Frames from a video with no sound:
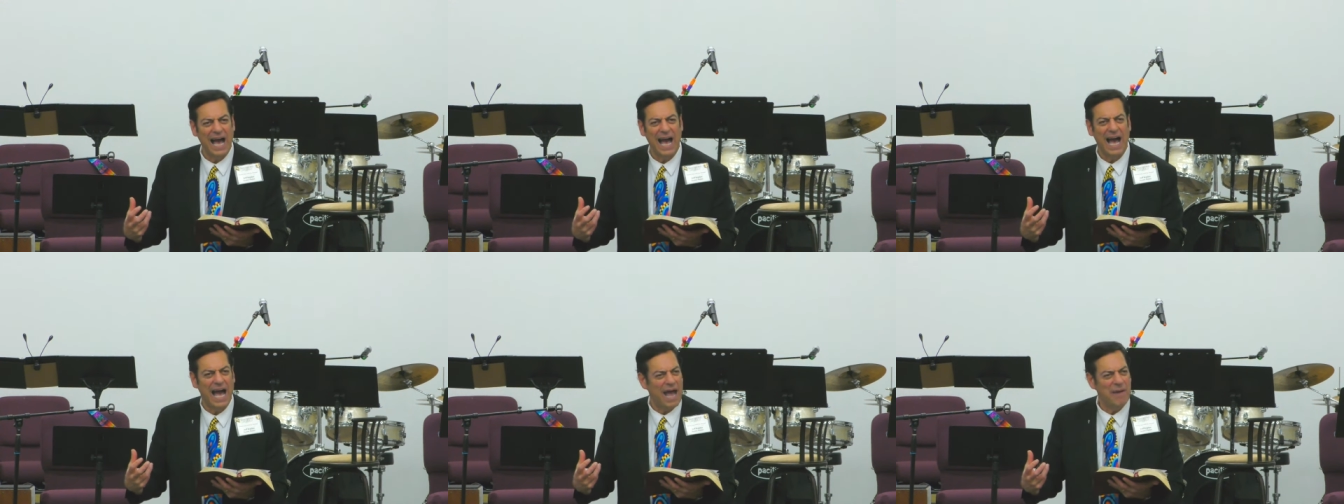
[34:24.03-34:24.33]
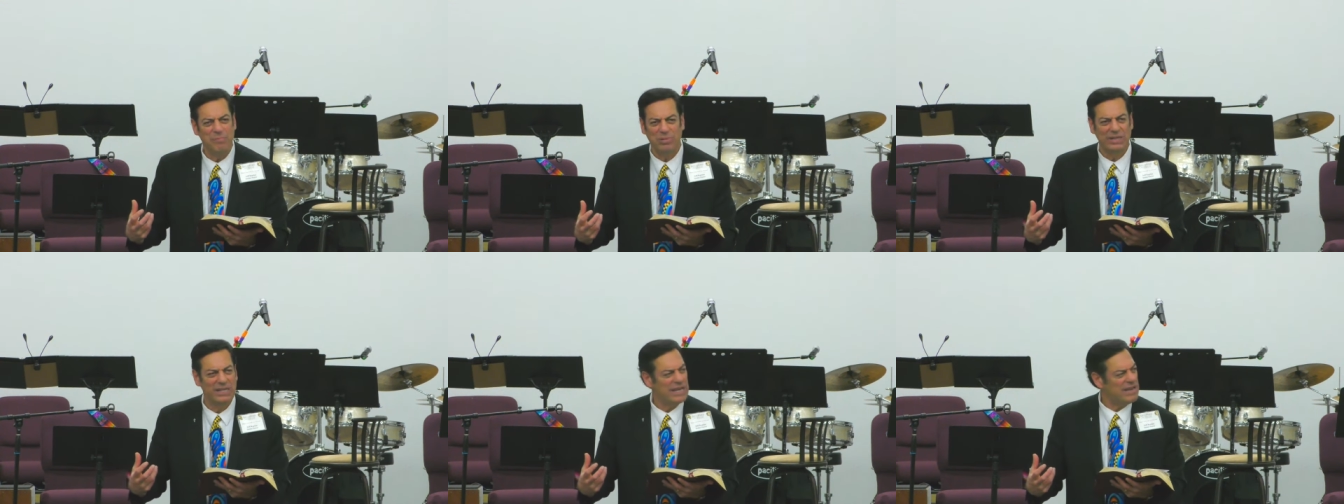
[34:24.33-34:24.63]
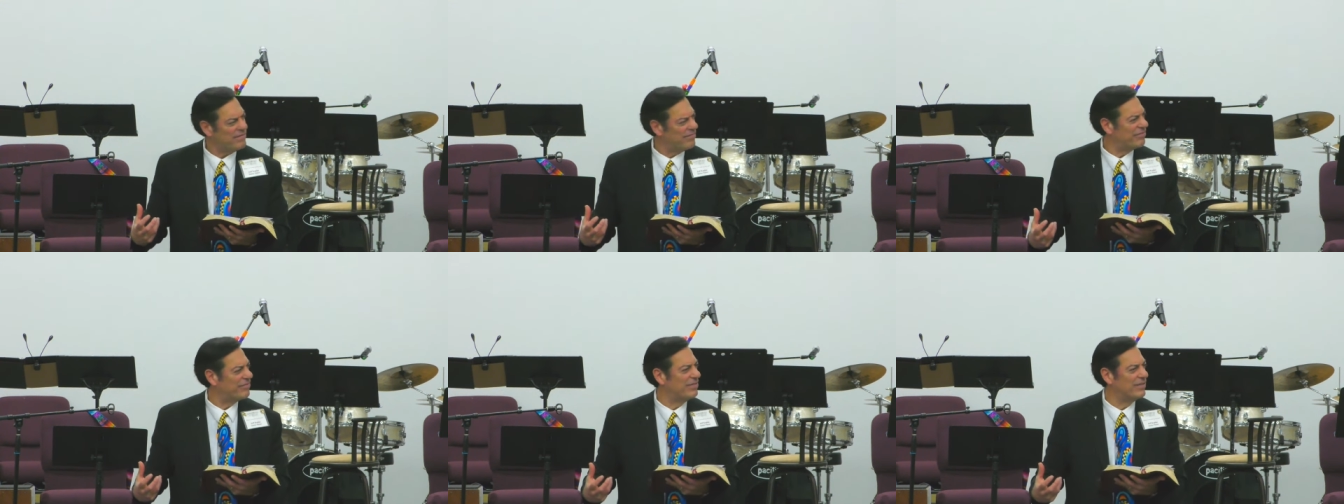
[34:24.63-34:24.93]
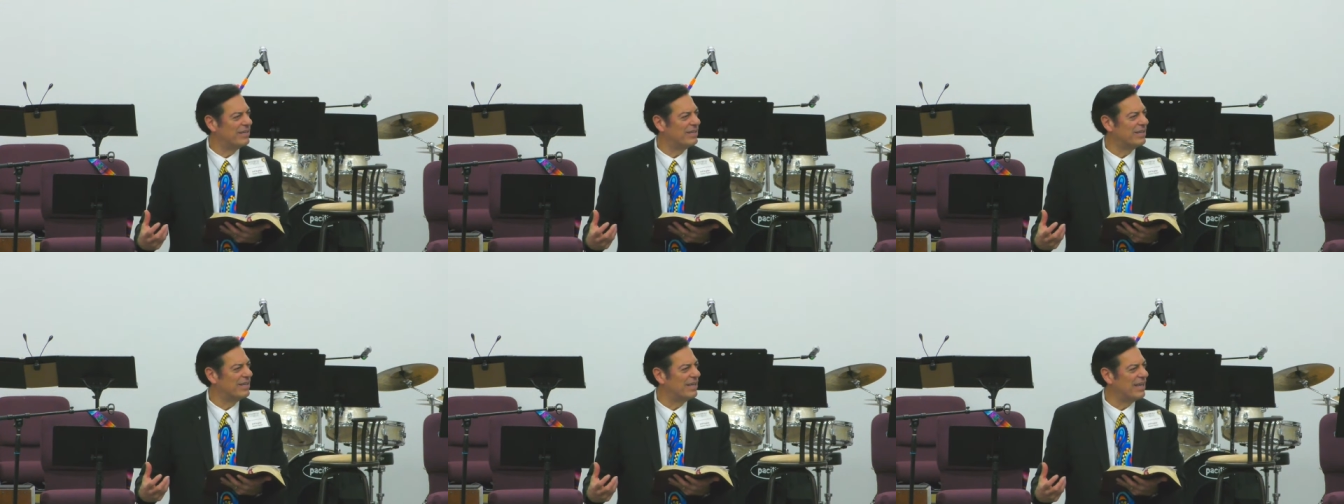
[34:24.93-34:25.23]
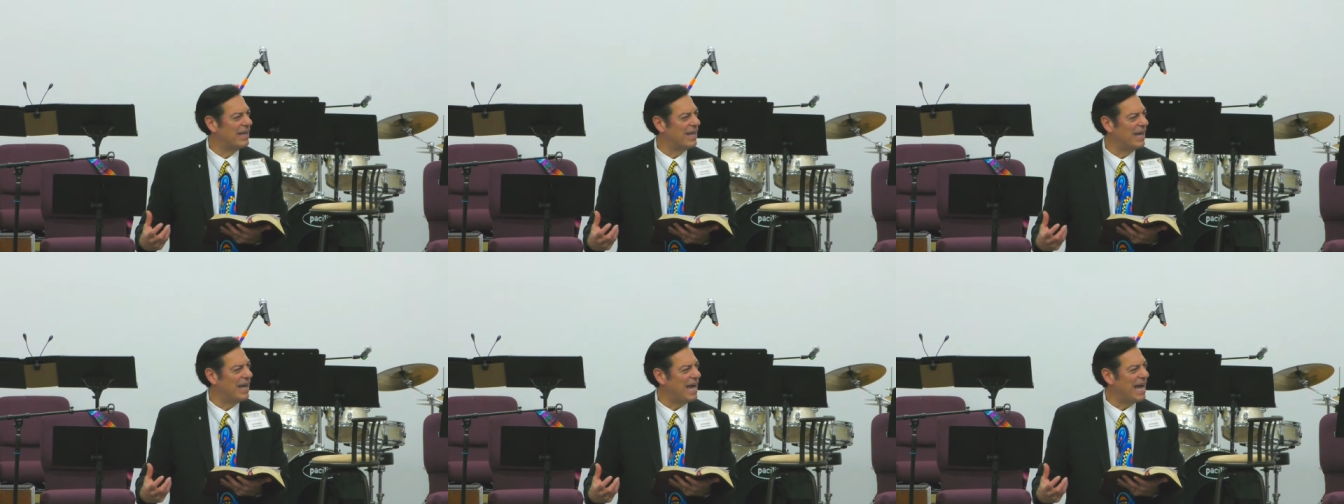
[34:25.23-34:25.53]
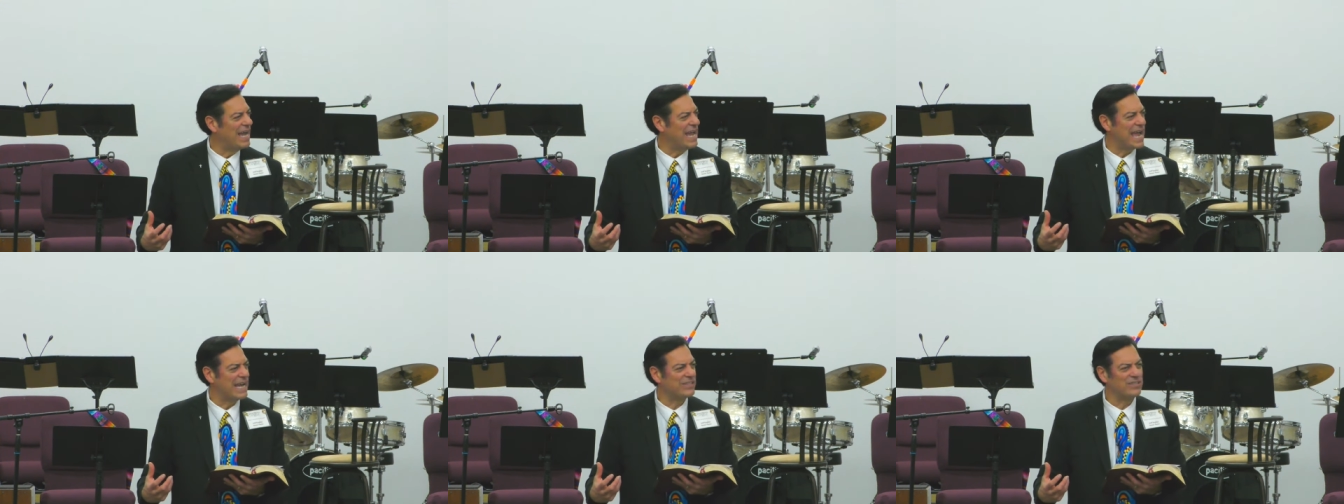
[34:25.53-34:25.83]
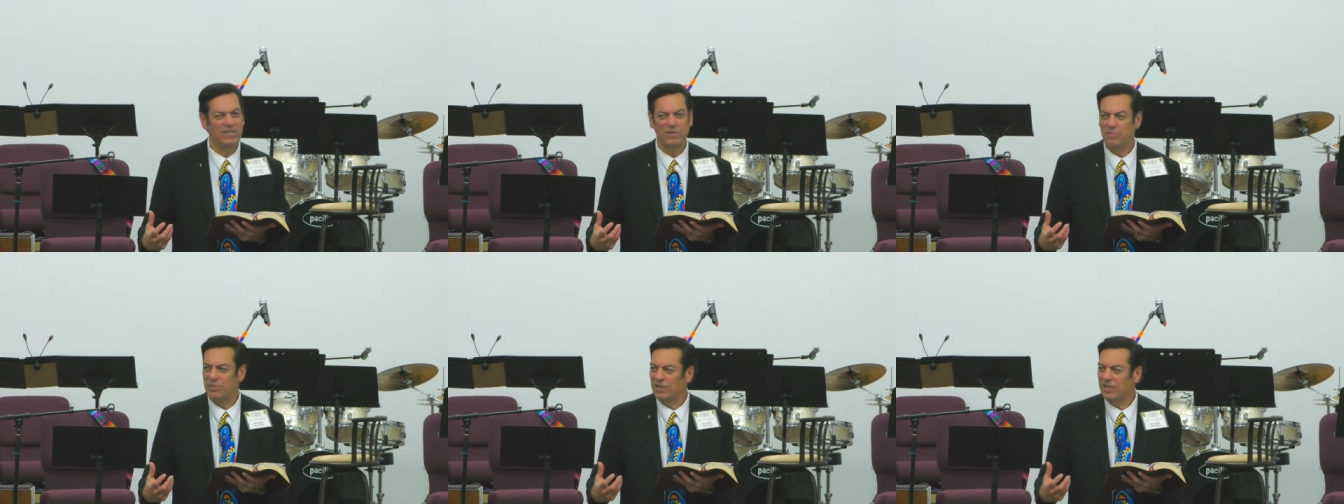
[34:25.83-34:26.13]
I believe. I actually
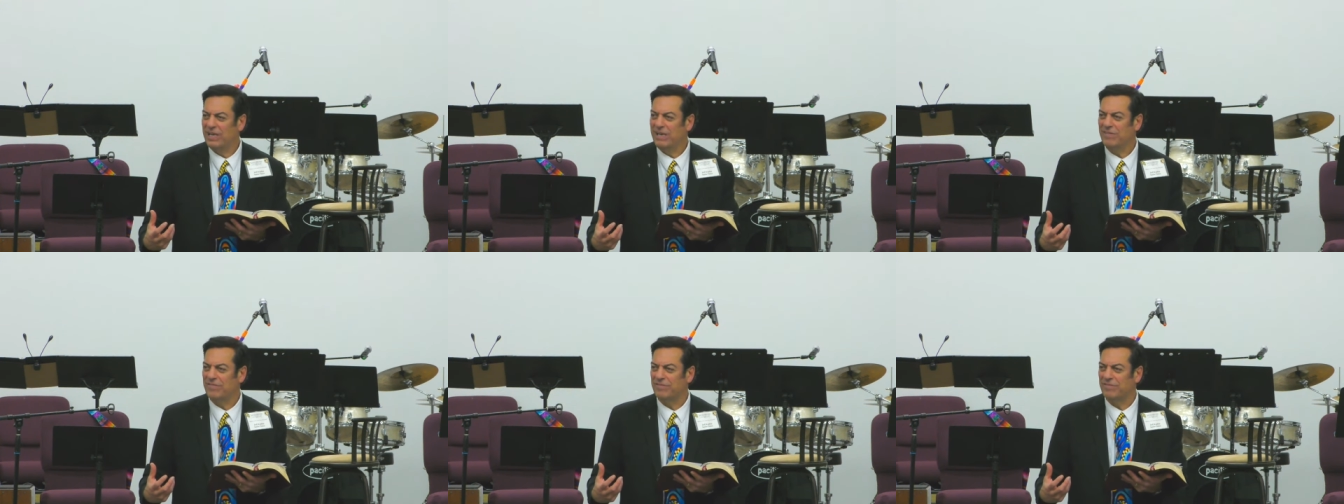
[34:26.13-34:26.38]
believe.